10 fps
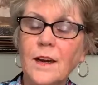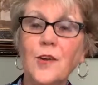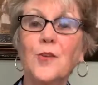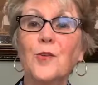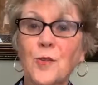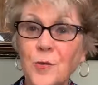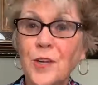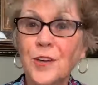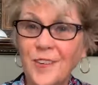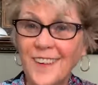and you're the
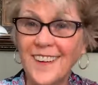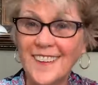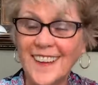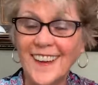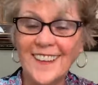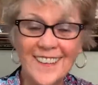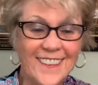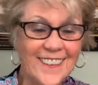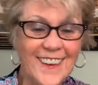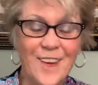window dressing. That's what
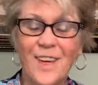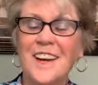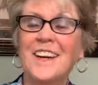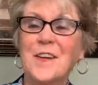he'd tell me.